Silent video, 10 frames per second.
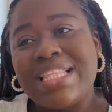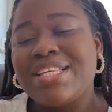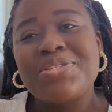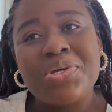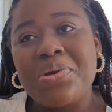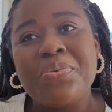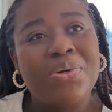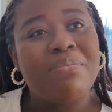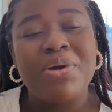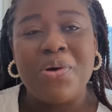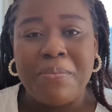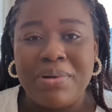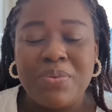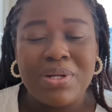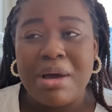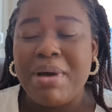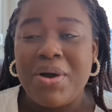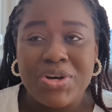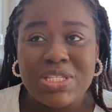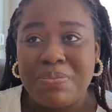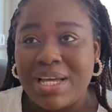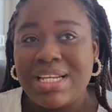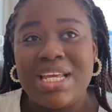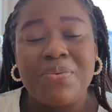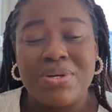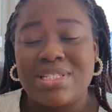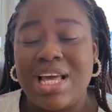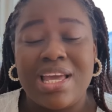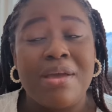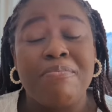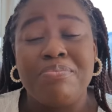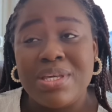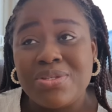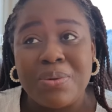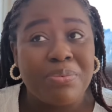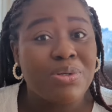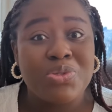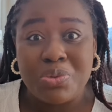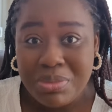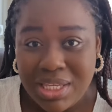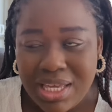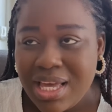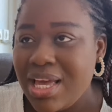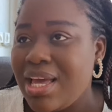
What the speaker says: This story will not be complete without my husband. He was like a big support to me.